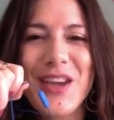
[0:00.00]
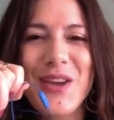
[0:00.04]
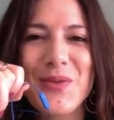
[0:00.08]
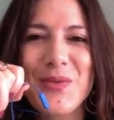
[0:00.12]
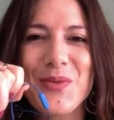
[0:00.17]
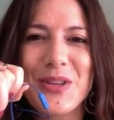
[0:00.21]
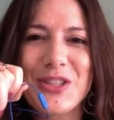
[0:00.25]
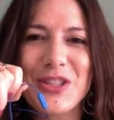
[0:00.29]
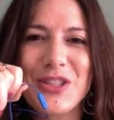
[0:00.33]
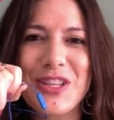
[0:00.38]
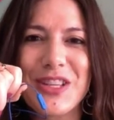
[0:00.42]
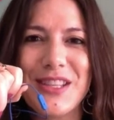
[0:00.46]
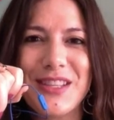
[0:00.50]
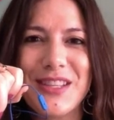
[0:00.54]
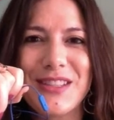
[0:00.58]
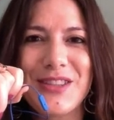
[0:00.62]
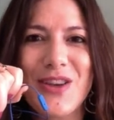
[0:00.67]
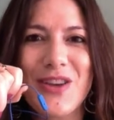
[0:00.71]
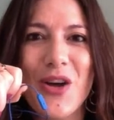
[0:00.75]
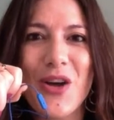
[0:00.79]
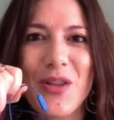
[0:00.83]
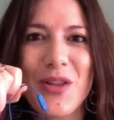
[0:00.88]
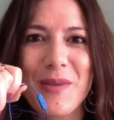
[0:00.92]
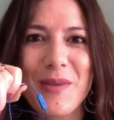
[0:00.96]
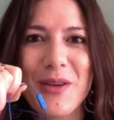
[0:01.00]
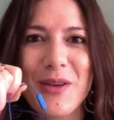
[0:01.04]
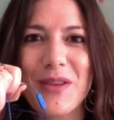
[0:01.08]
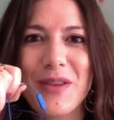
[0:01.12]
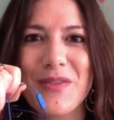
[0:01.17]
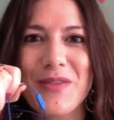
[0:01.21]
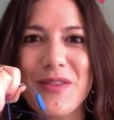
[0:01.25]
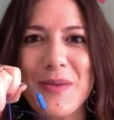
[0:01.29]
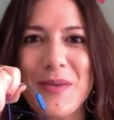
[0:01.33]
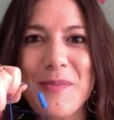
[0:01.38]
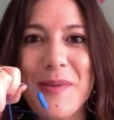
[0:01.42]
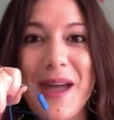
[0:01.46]
which is all about
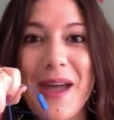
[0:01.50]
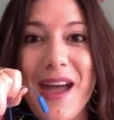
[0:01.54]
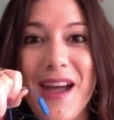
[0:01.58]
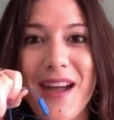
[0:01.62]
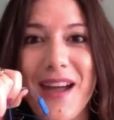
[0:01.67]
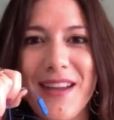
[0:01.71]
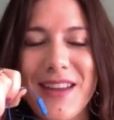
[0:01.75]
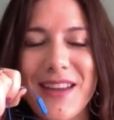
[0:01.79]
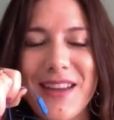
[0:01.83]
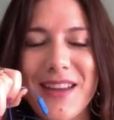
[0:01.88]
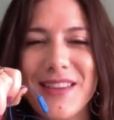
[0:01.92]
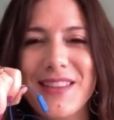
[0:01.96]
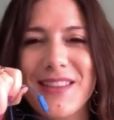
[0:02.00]
giving back.